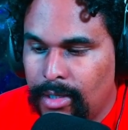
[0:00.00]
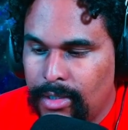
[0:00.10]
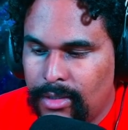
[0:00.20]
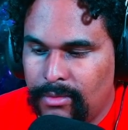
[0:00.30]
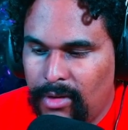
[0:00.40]

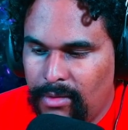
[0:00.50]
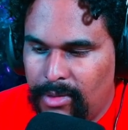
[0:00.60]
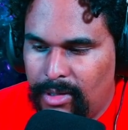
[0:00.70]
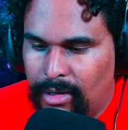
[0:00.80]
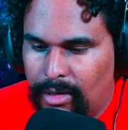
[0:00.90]
You may be
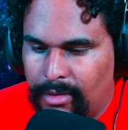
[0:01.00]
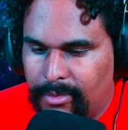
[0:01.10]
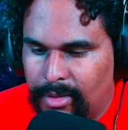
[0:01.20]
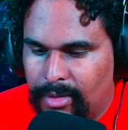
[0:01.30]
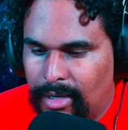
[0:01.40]
young,
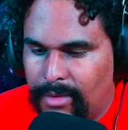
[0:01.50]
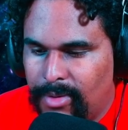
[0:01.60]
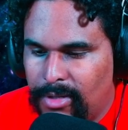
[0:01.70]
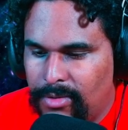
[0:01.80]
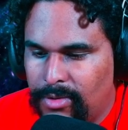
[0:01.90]
but I
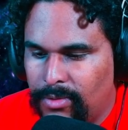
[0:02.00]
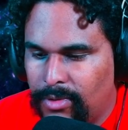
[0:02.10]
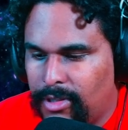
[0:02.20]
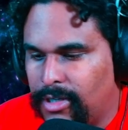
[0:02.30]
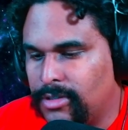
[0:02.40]
bet you know a
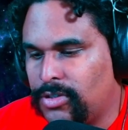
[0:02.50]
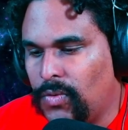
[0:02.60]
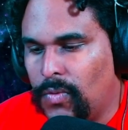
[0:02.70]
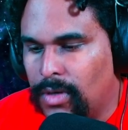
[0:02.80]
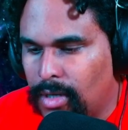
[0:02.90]
thing or
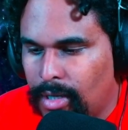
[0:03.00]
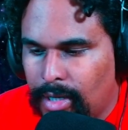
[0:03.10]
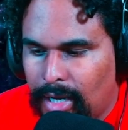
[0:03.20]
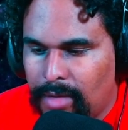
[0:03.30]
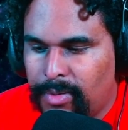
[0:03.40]
two.
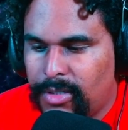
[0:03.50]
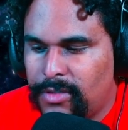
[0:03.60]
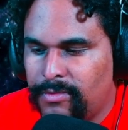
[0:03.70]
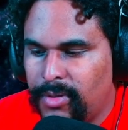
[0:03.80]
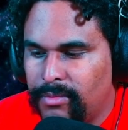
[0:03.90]
I bet
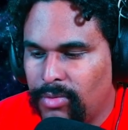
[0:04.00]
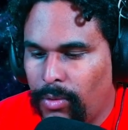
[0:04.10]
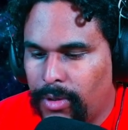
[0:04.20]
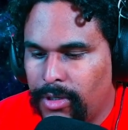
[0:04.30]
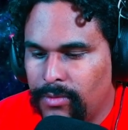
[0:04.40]
you've been
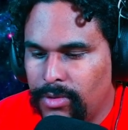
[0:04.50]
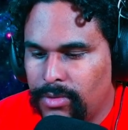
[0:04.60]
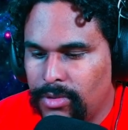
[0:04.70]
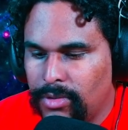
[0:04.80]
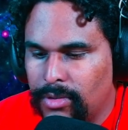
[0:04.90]
broken in real
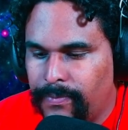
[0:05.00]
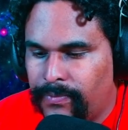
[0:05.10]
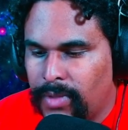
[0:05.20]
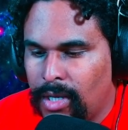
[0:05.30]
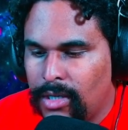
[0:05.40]
good.
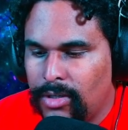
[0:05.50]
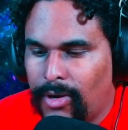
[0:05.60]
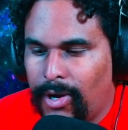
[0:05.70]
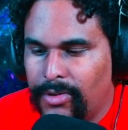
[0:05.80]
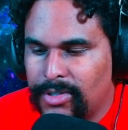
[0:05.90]
You know
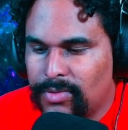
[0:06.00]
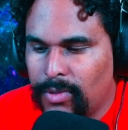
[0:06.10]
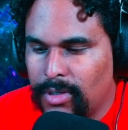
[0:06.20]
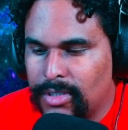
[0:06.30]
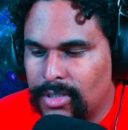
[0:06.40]
how this
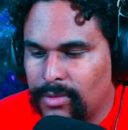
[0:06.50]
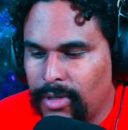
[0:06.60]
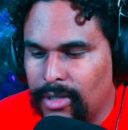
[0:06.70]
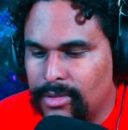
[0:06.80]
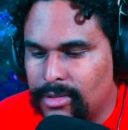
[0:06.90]
works on the
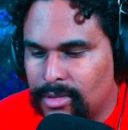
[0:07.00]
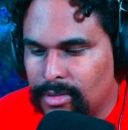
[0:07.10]
rails.